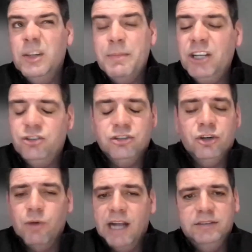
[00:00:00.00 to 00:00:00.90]
And the managers
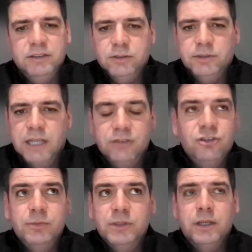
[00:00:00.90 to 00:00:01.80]
are great at doing that.
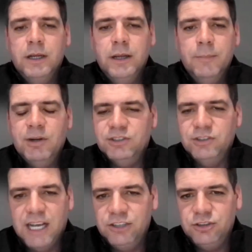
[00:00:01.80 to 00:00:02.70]
Some of the
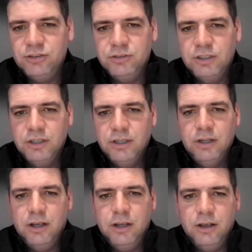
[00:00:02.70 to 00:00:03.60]
presentation
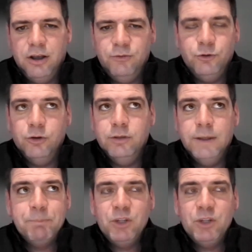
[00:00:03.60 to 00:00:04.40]
I've done,